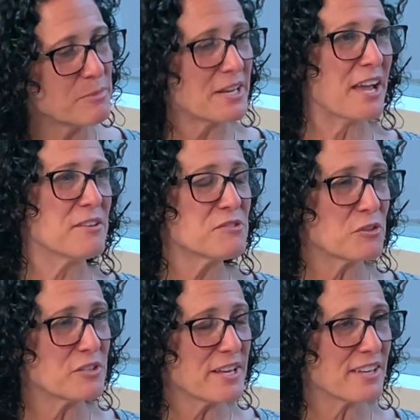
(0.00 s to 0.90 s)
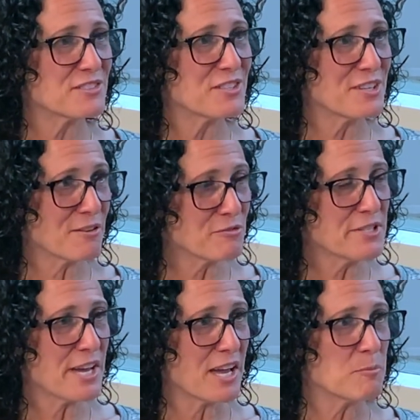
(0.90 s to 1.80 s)
But I have started asking every
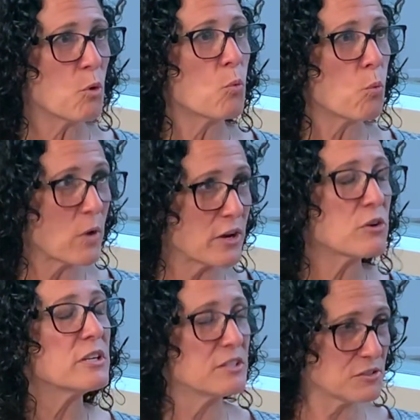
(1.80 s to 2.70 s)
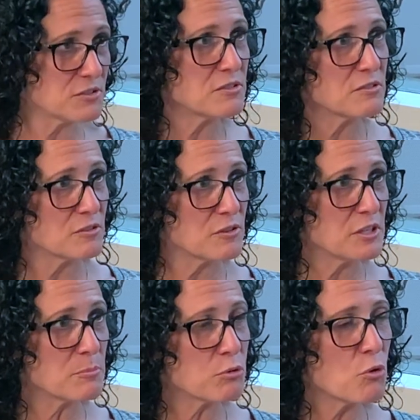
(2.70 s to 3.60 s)
time, where is, well,
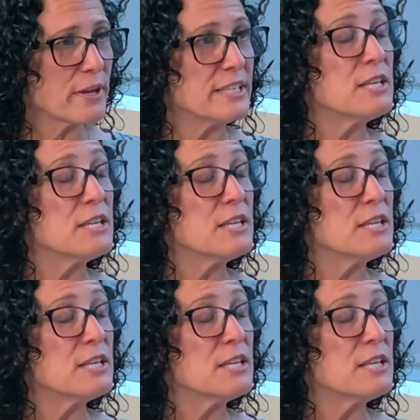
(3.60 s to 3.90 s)
the employee?